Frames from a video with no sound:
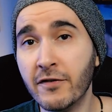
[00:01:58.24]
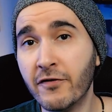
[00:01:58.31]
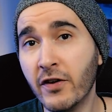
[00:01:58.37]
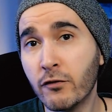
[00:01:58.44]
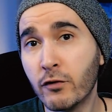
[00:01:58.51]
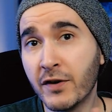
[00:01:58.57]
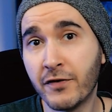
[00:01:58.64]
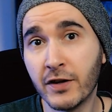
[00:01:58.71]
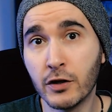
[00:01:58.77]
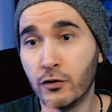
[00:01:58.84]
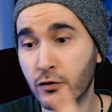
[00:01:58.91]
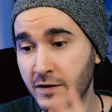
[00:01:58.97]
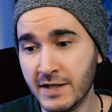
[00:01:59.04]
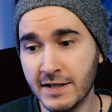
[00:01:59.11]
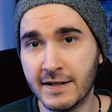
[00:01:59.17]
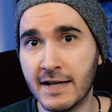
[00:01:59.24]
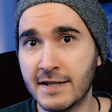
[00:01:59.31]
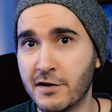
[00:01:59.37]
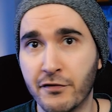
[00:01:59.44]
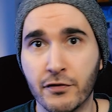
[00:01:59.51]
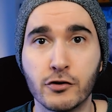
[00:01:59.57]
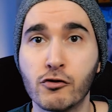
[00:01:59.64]
if everything you need as
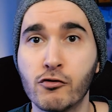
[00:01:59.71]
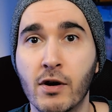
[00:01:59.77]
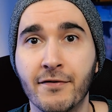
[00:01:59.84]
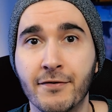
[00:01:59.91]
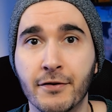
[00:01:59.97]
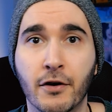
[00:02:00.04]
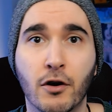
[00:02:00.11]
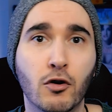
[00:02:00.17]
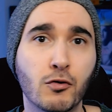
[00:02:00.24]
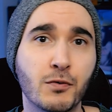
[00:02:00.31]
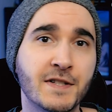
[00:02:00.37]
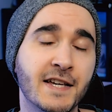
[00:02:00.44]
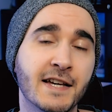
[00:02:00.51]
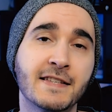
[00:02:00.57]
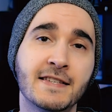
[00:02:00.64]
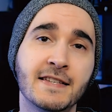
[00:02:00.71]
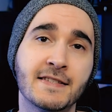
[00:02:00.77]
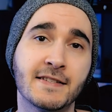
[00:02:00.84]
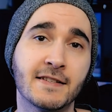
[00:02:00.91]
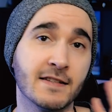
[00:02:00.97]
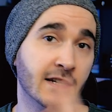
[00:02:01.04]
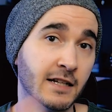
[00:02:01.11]
a photographer already
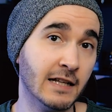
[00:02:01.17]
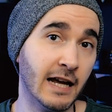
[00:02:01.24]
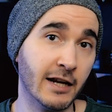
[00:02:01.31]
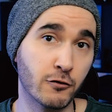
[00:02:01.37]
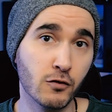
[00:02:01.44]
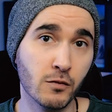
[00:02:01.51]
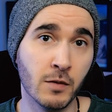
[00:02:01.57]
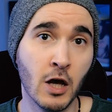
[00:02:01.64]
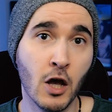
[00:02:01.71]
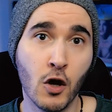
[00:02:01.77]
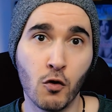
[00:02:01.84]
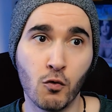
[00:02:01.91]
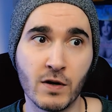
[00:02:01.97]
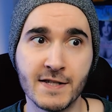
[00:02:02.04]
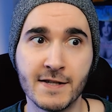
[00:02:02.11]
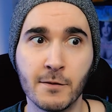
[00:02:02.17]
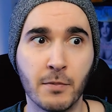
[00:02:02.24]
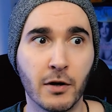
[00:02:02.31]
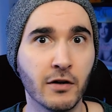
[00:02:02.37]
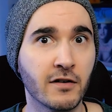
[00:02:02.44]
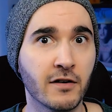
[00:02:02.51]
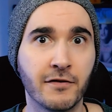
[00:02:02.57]
exists in Lightroom, what's the
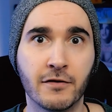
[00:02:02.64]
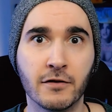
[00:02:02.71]
point of